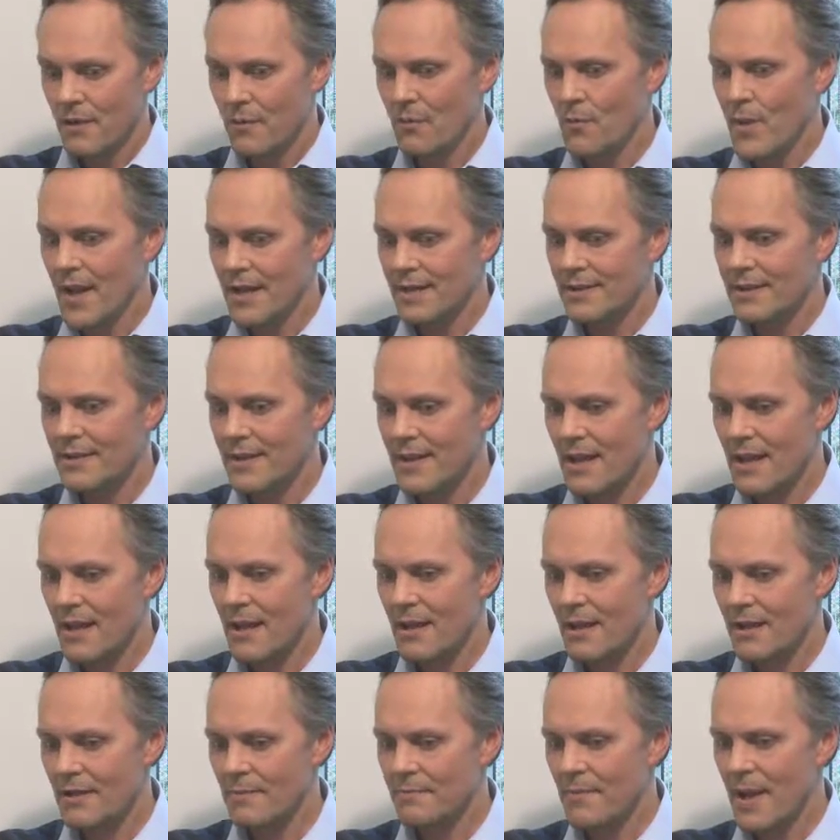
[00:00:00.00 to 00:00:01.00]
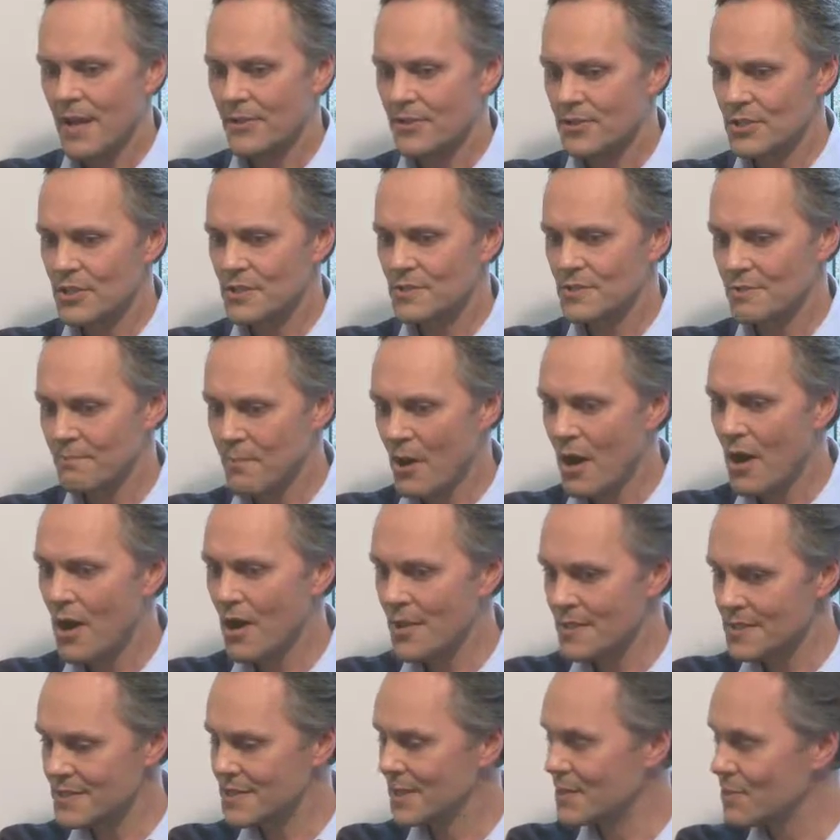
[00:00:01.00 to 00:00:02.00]
when pathogens have
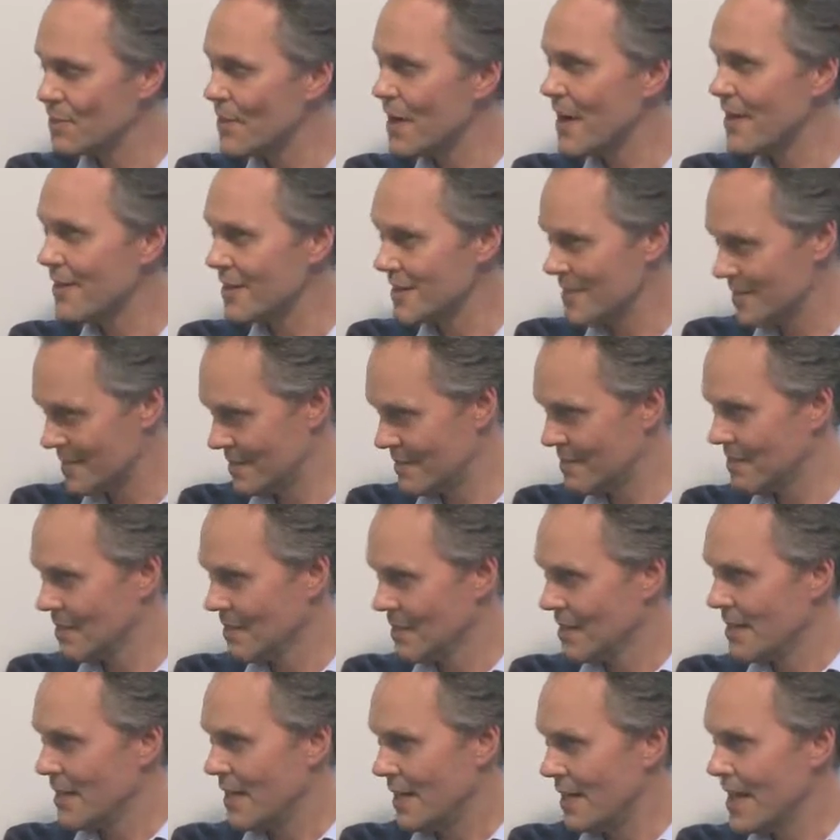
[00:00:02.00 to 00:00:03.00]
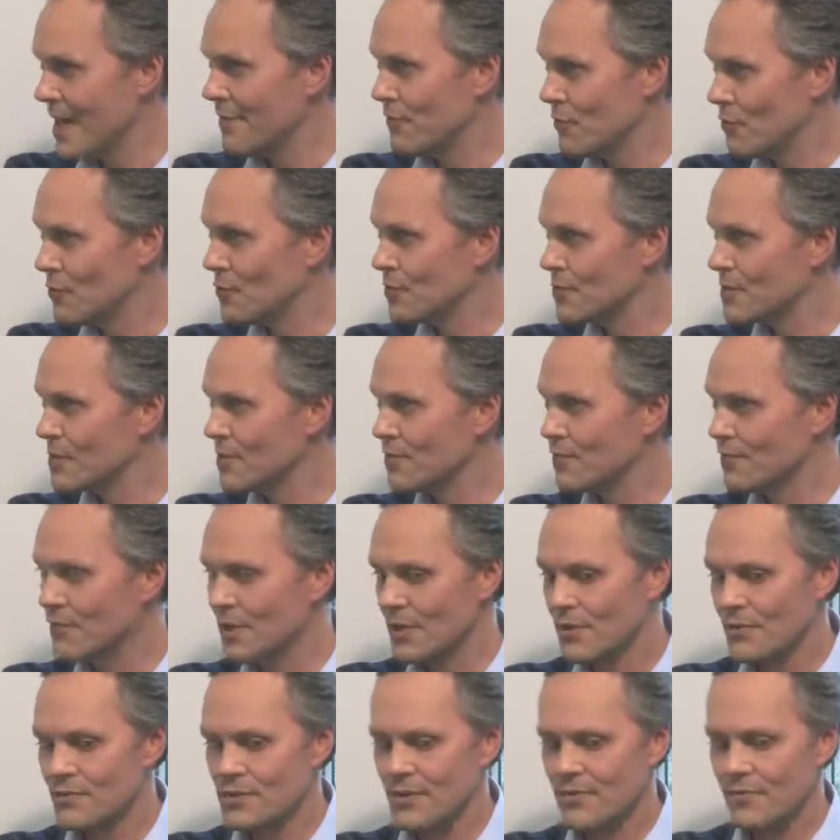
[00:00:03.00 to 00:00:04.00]
passed these various levels
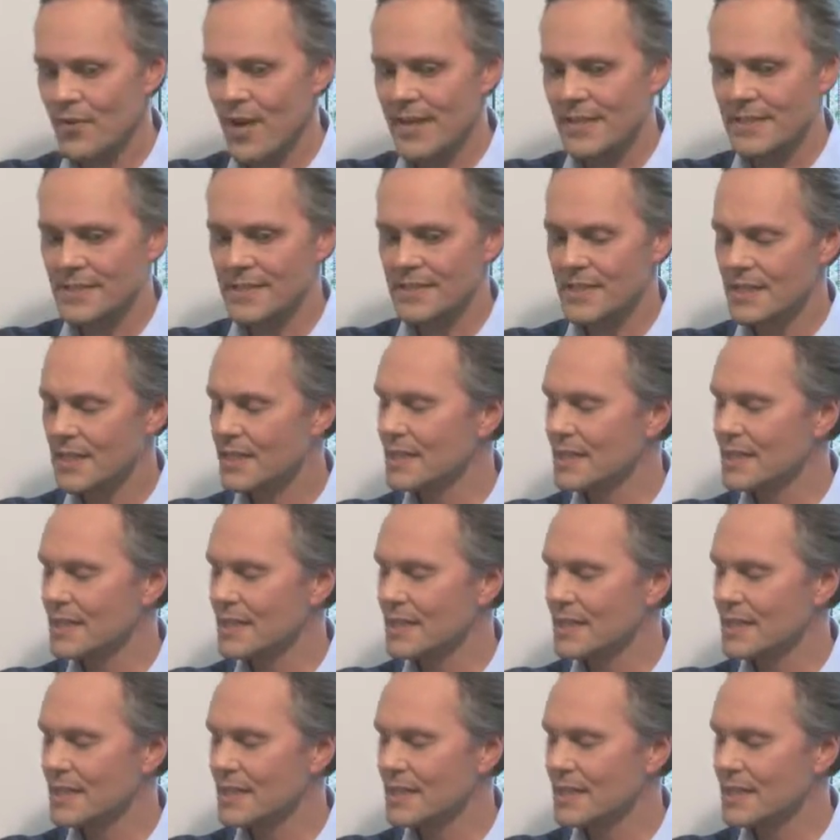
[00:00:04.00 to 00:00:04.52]
of defence,